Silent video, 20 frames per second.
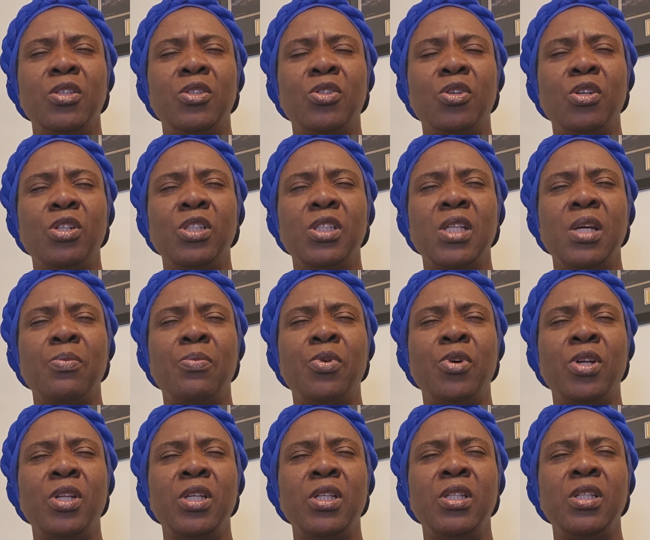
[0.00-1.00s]
Touch the
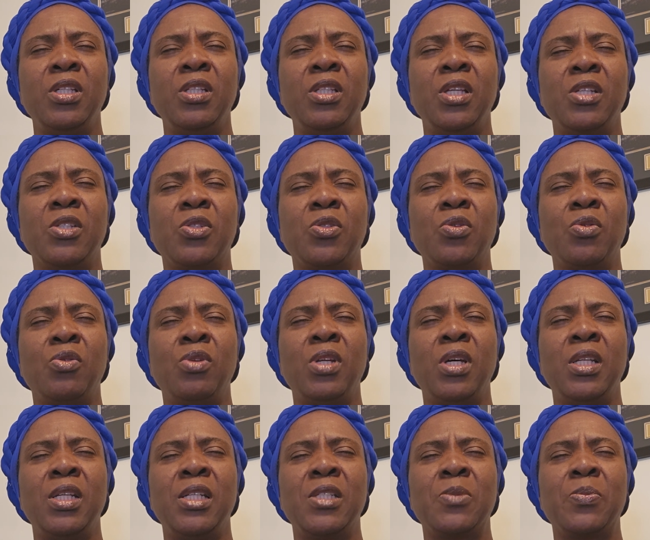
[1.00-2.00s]
body, the soul,
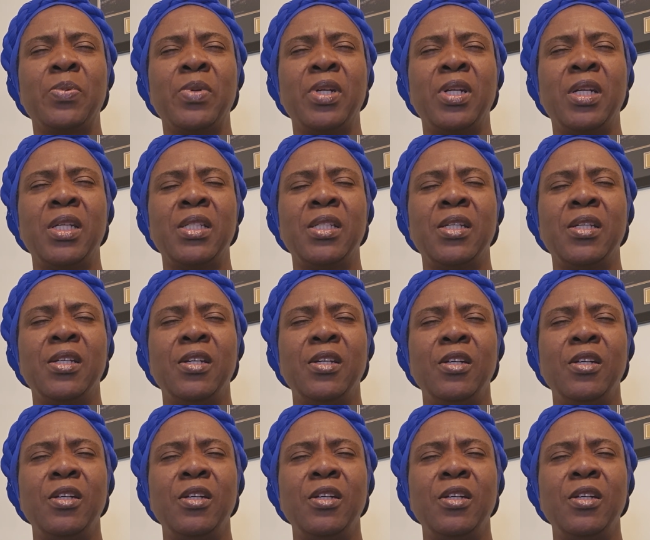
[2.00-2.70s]
and the spirit